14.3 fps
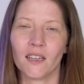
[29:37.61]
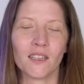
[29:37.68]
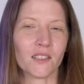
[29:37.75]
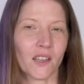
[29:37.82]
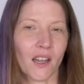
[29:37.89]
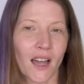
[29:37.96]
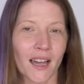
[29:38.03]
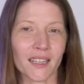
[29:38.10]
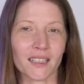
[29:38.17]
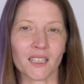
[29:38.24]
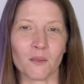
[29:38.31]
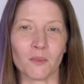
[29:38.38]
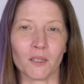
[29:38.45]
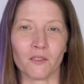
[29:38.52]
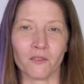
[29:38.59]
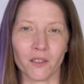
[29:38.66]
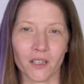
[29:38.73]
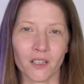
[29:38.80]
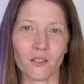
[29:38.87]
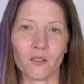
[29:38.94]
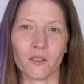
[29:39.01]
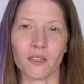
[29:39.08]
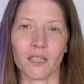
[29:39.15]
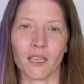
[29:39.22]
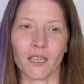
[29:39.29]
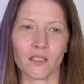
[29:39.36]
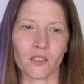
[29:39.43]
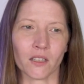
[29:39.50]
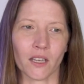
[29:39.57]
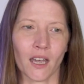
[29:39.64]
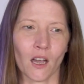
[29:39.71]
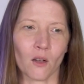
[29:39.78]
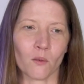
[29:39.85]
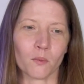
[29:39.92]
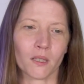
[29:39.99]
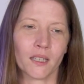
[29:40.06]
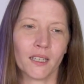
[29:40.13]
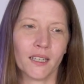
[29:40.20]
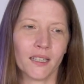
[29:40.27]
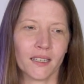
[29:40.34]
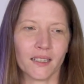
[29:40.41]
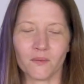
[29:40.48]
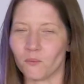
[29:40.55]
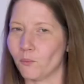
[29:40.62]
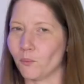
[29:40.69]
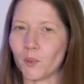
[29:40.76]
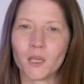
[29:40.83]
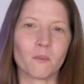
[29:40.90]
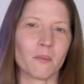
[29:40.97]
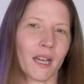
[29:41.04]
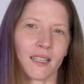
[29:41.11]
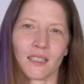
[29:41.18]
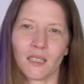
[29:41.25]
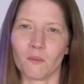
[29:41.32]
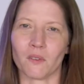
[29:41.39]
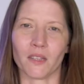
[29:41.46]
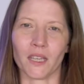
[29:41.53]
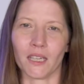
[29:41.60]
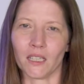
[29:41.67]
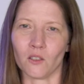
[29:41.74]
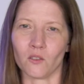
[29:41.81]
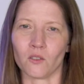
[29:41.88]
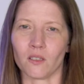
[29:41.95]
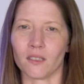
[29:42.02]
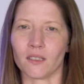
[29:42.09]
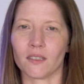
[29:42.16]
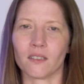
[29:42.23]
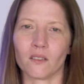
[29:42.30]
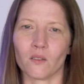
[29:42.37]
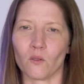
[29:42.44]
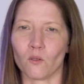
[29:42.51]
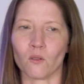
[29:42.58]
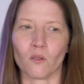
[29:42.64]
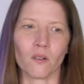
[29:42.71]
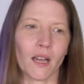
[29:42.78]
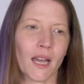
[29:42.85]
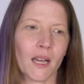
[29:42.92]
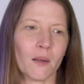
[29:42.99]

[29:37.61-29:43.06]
So art can be a very good thing to help bring back some of that interest, or